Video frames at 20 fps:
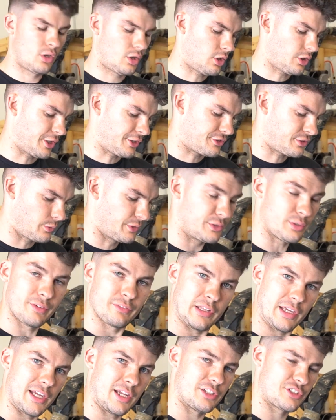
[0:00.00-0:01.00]
Okay, so we do have
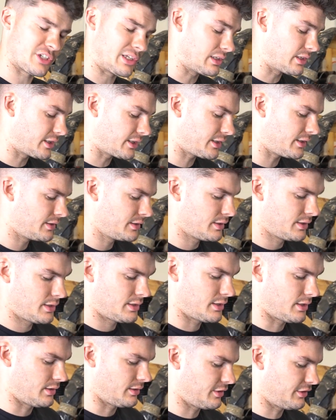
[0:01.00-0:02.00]
the HLA,
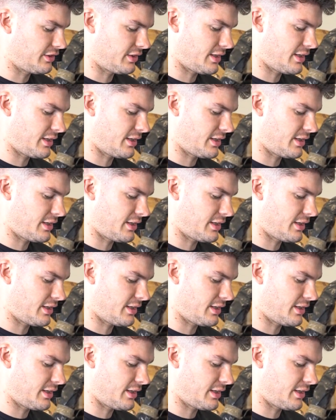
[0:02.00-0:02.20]
and this